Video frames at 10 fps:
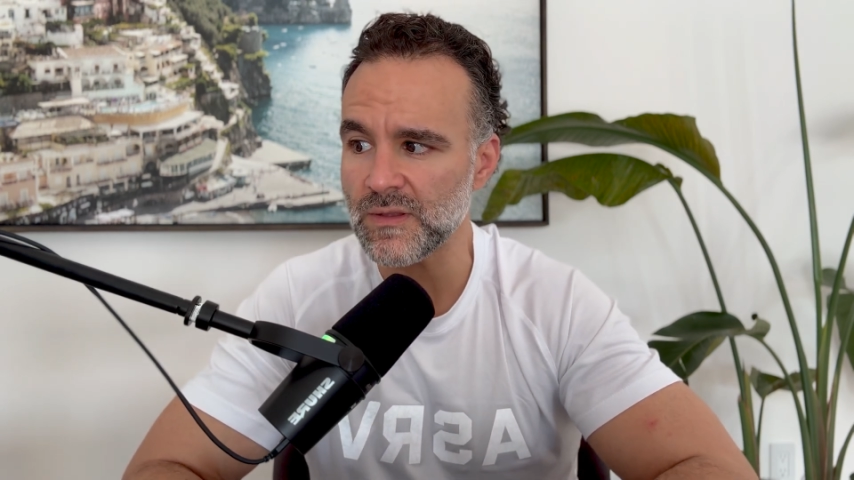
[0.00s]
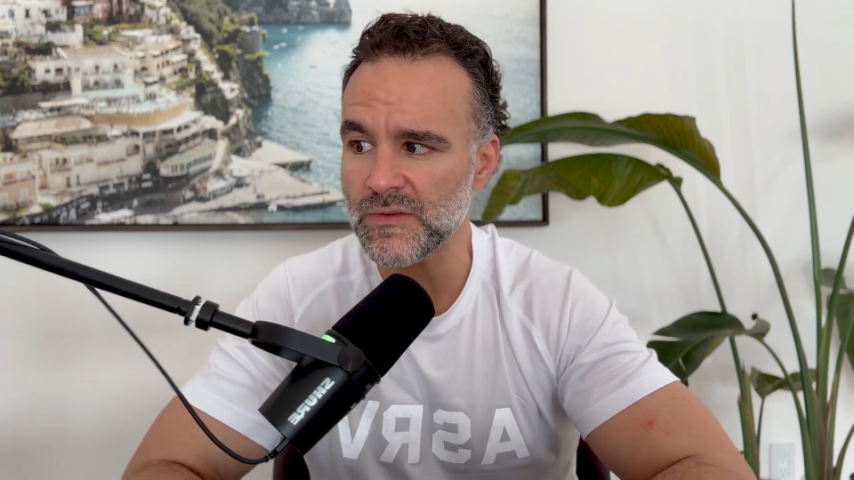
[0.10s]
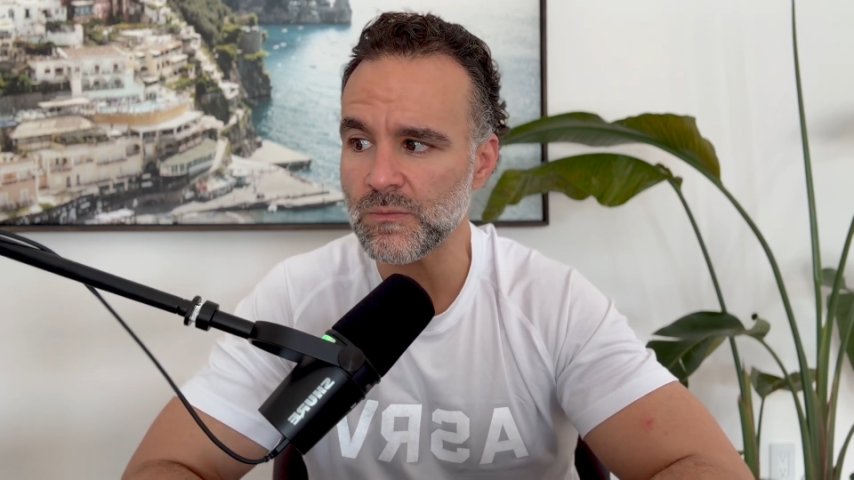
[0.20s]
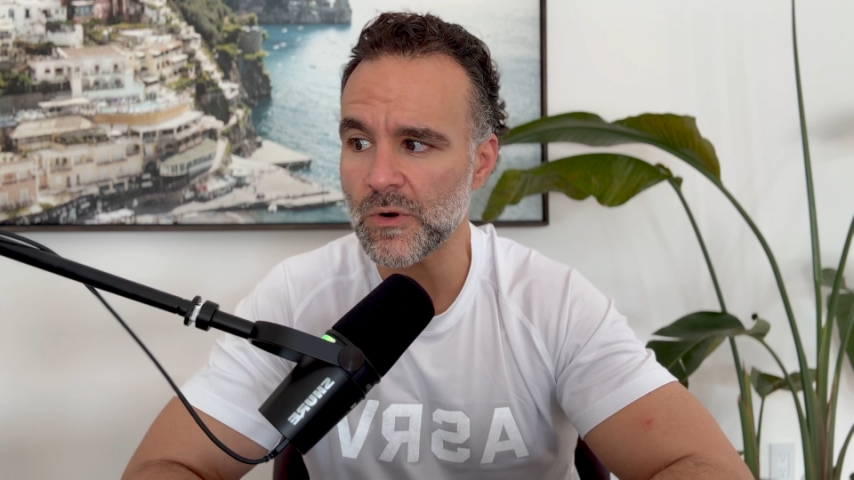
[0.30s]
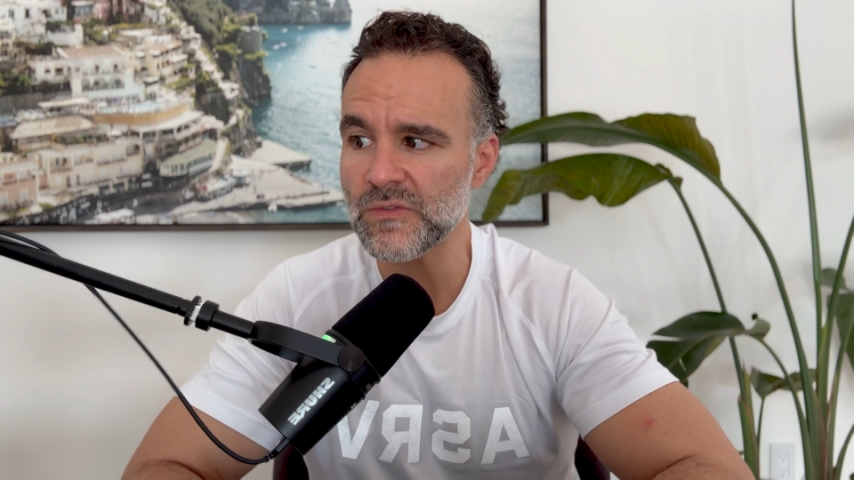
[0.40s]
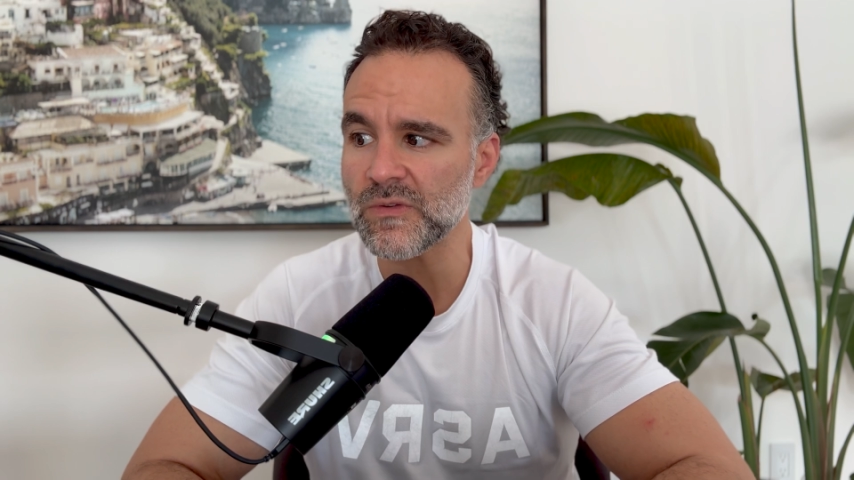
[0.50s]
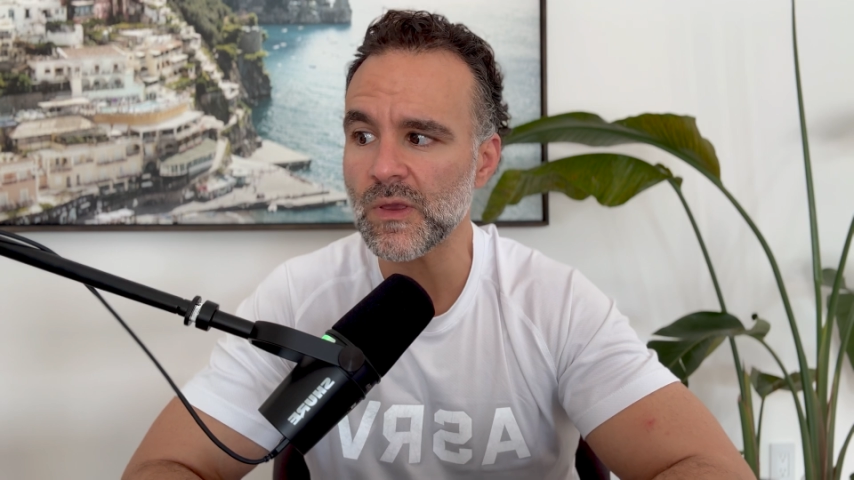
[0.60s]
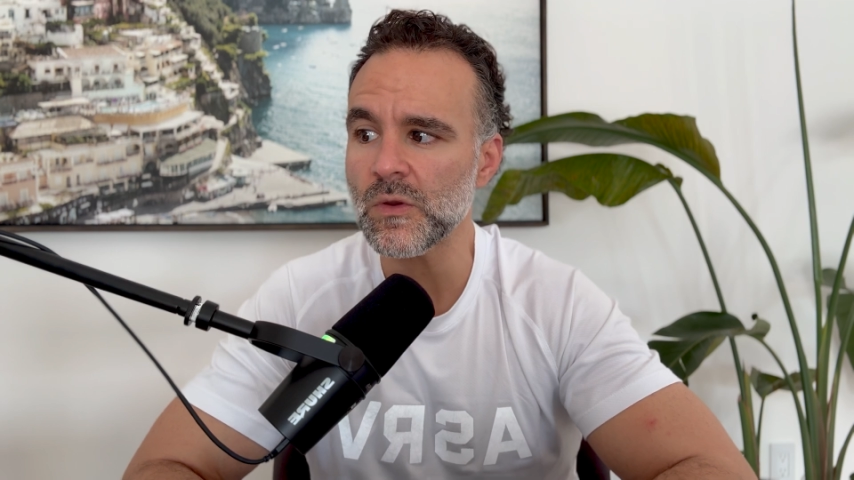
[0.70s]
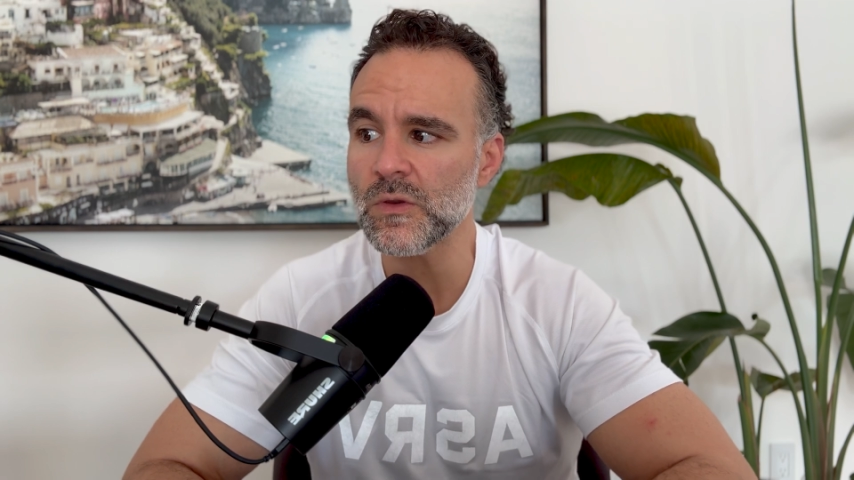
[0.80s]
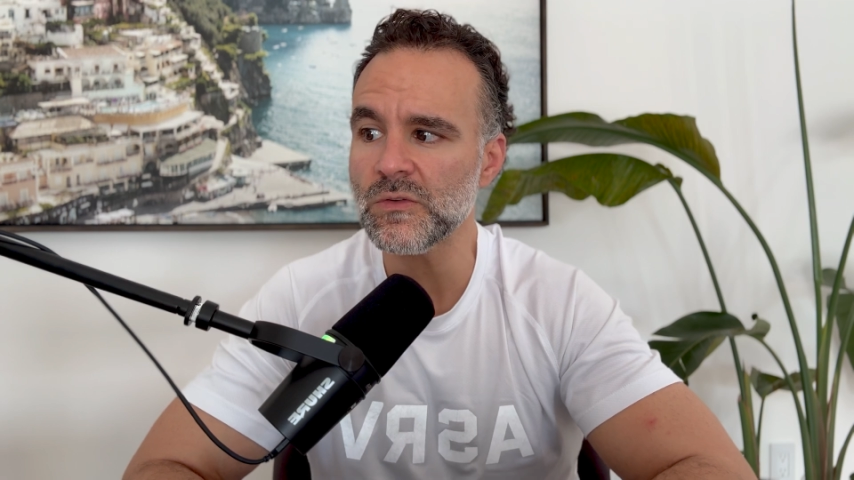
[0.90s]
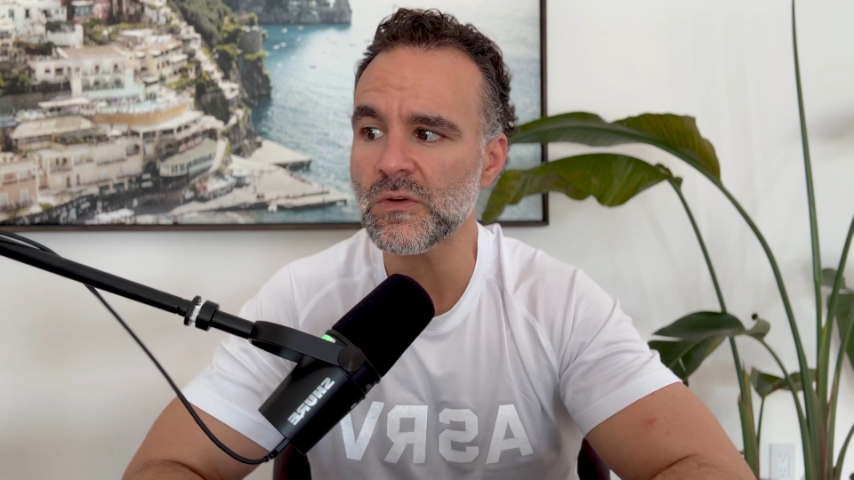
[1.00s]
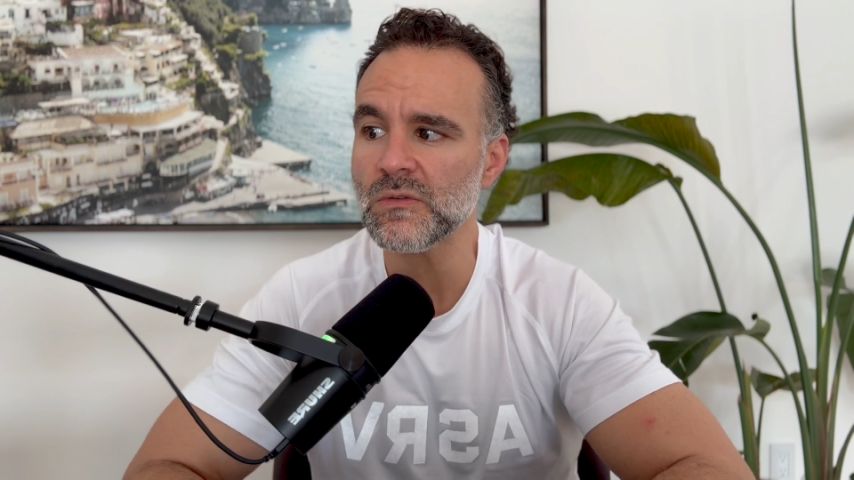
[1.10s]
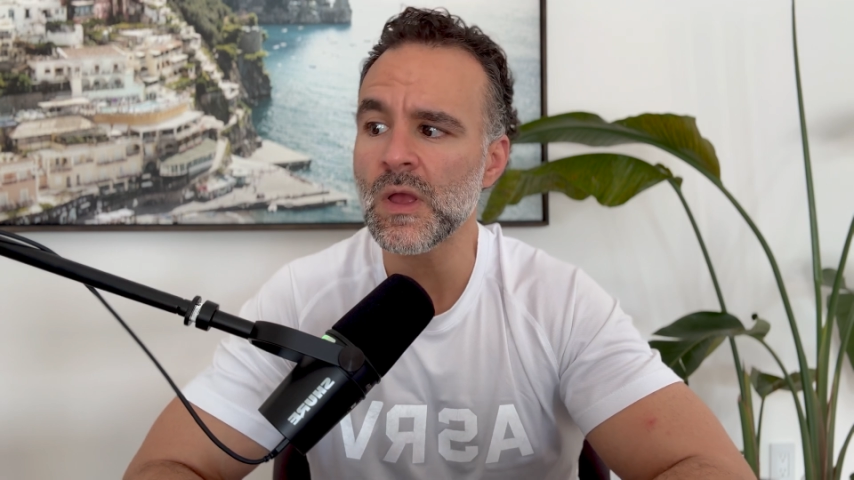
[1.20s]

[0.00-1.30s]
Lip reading: that smart scale users